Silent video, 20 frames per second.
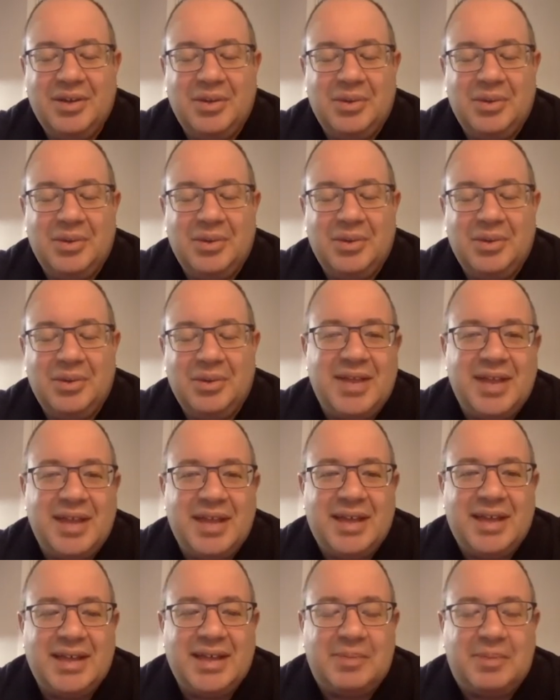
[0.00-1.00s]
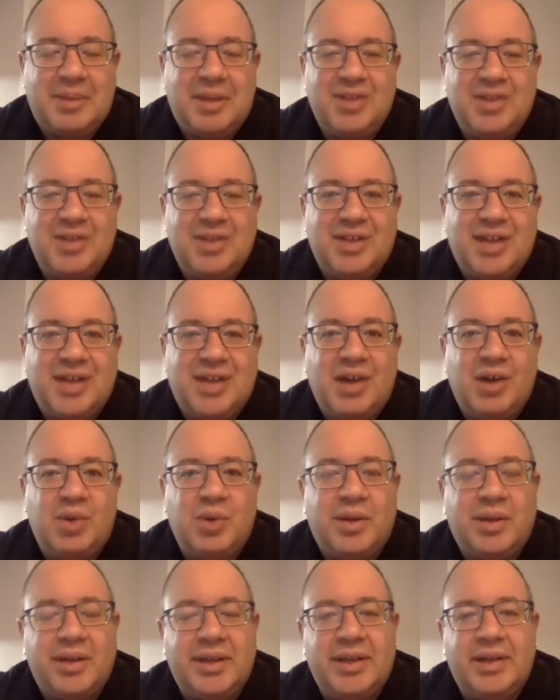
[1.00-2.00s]
we'll see. I think it depends on how
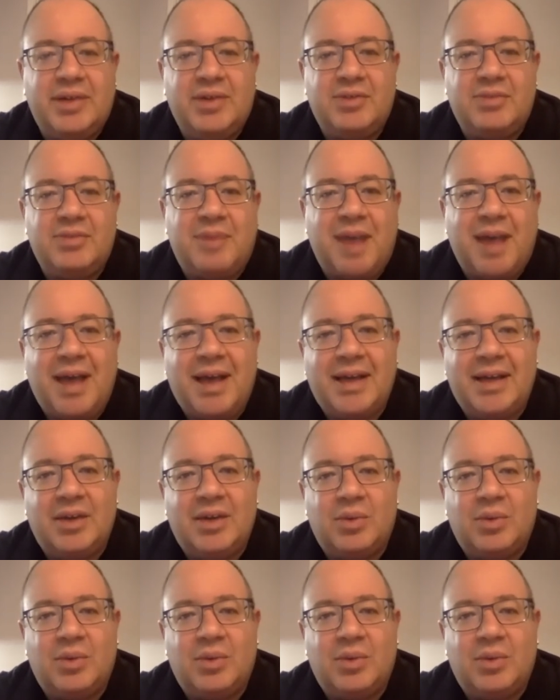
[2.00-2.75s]
quickly it goes back.